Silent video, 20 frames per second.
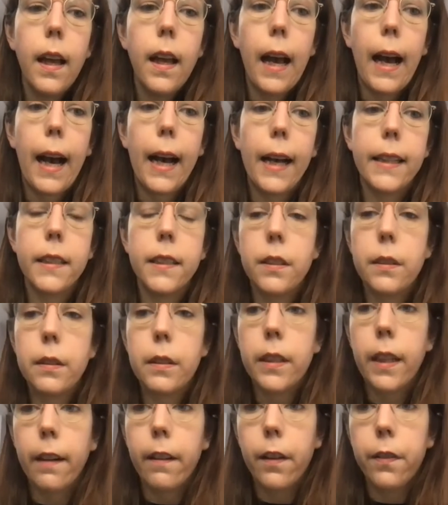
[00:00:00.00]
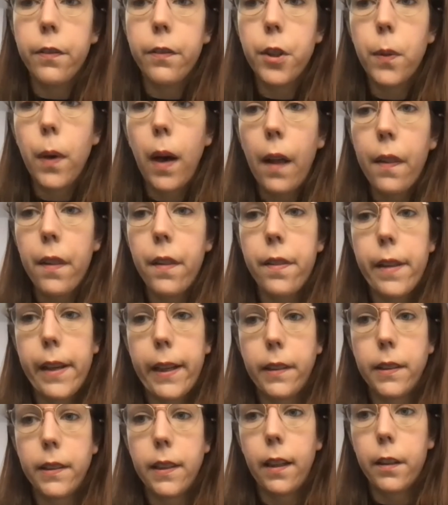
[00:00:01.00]
And there are a few other
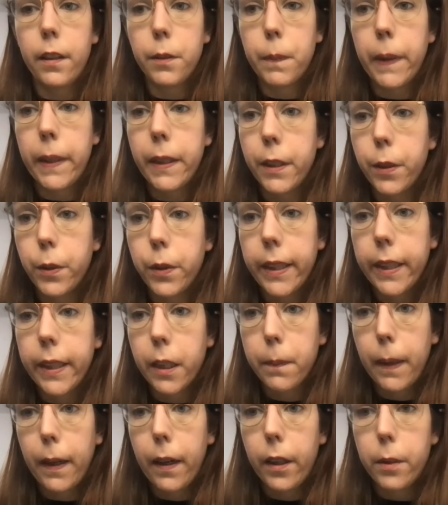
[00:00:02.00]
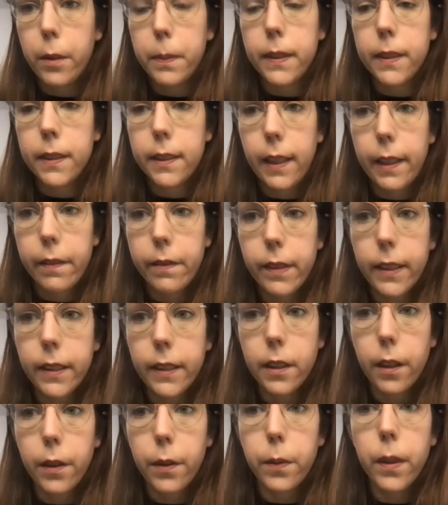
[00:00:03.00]
things that are a bit unique about OpenSAFELY.
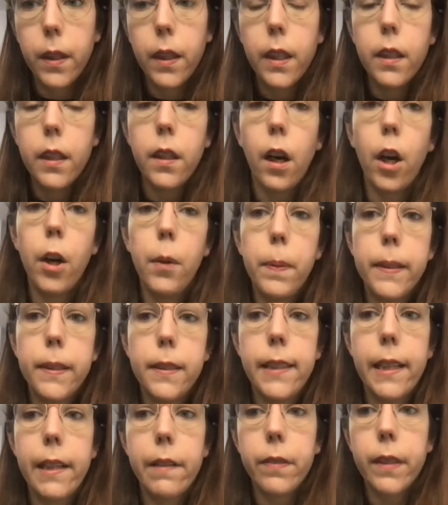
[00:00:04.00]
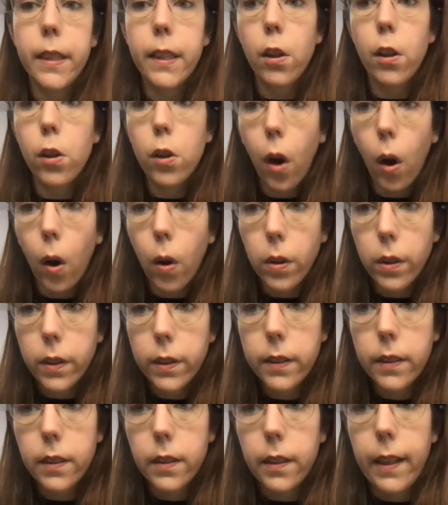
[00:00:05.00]
So OpenSAFELY
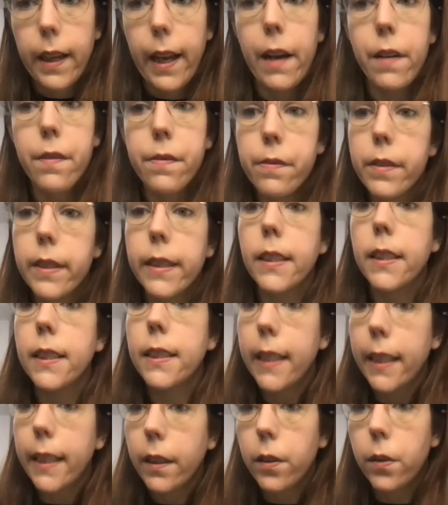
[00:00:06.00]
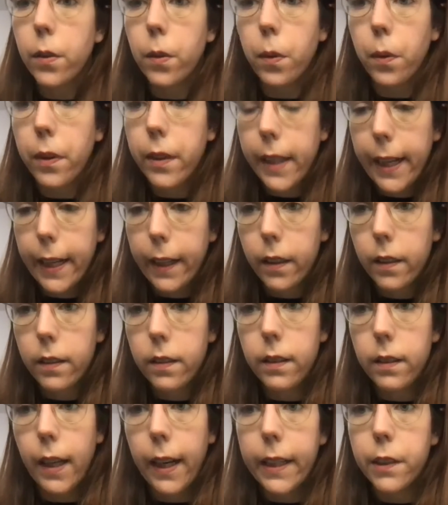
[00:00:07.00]
logs every single thing
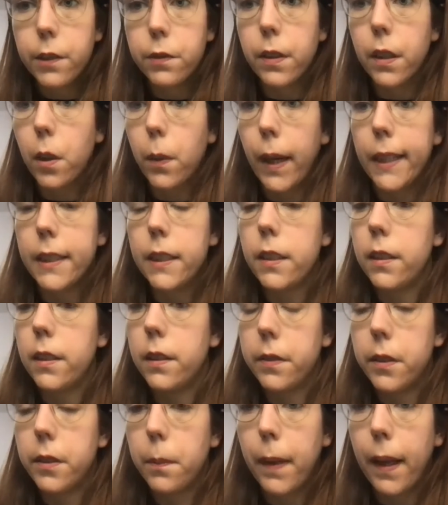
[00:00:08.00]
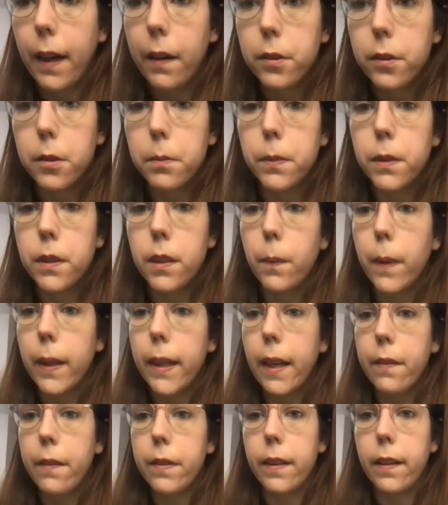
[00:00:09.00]
that is requested of the platform. So
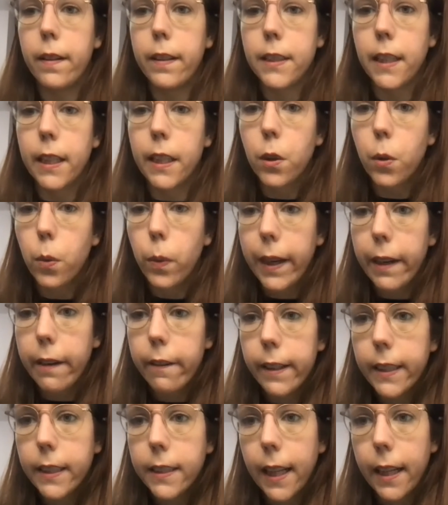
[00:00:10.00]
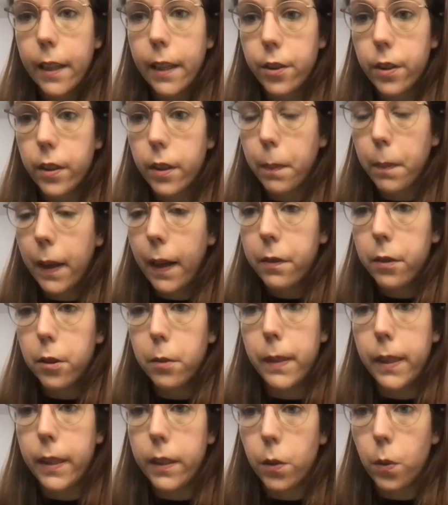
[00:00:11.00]
whenever there is a query sent to the
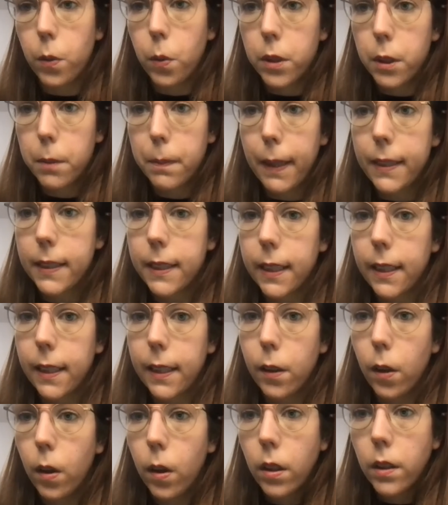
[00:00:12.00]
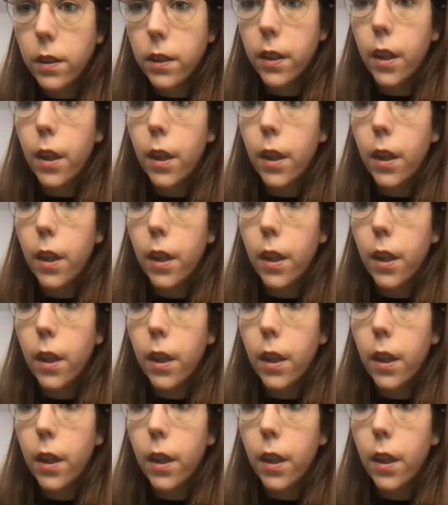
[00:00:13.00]
platform, it is automatically logged.